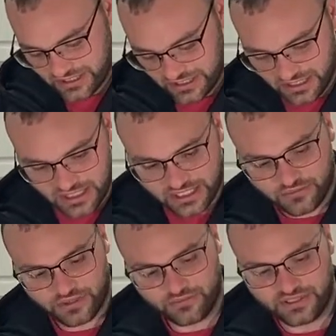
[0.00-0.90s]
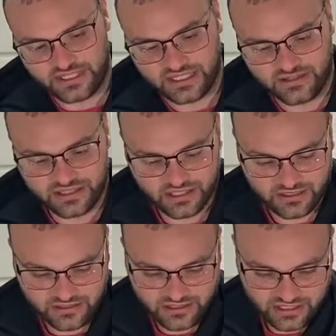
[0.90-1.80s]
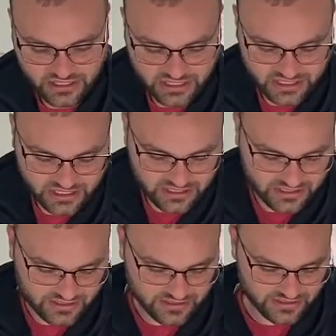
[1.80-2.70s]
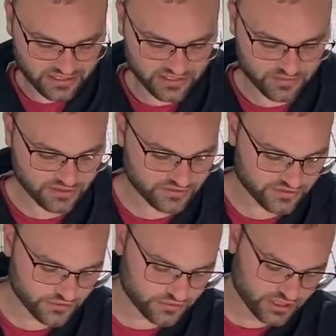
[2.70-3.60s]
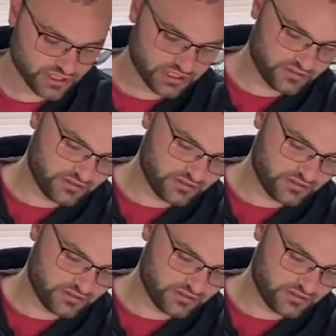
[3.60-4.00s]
liquid was in there. It smells so good.